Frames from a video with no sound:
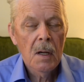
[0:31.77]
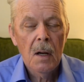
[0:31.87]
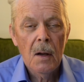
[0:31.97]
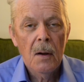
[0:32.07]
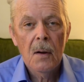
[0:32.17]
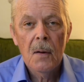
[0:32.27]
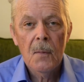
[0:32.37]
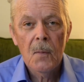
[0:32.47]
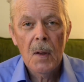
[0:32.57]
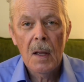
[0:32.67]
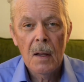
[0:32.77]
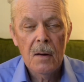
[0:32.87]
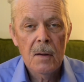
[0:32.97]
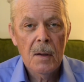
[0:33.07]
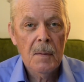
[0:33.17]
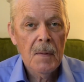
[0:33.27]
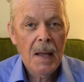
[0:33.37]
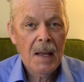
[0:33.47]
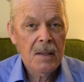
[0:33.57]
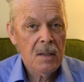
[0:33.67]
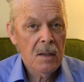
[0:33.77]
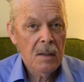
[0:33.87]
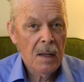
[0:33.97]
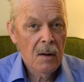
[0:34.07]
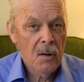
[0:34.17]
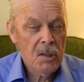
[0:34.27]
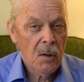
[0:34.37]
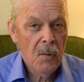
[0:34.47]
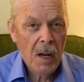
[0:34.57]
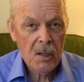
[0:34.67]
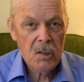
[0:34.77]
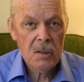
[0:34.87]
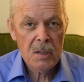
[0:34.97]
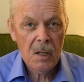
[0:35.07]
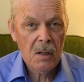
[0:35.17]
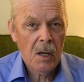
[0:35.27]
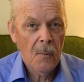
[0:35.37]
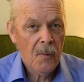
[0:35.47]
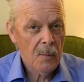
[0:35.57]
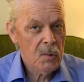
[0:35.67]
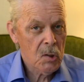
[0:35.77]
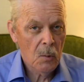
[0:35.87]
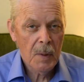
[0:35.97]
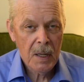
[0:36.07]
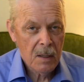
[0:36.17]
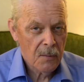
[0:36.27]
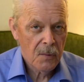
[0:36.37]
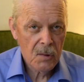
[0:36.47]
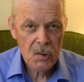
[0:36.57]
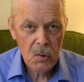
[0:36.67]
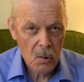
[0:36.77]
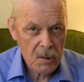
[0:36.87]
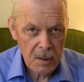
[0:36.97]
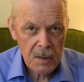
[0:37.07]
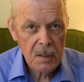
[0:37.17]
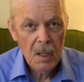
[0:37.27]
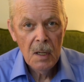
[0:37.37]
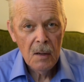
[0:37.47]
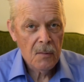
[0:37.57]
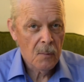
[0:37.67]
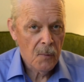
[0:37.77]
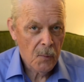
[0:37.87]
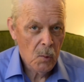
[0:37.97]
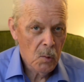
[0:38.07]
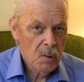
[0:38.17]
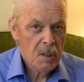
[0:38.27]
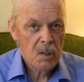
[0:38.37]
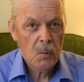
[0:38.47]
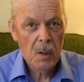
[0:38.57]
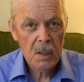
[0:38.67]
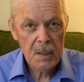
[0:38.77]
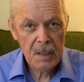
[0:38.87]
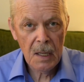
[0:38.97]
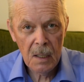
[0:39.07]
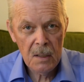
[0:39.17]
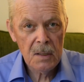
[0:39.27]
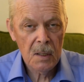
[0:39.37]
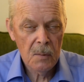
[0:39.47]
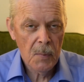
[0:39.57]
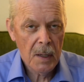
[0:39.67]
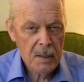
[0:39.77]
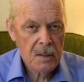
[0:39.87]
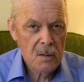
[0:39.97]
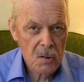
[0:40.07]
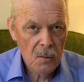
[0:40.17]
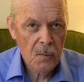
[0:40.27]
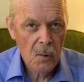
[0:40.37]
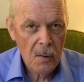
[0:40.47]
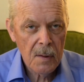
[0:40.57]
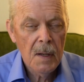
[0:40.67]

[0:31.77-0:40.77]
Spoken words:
as allergic reactions can come from so many different sources, from foods as well as stings and bites and so forth.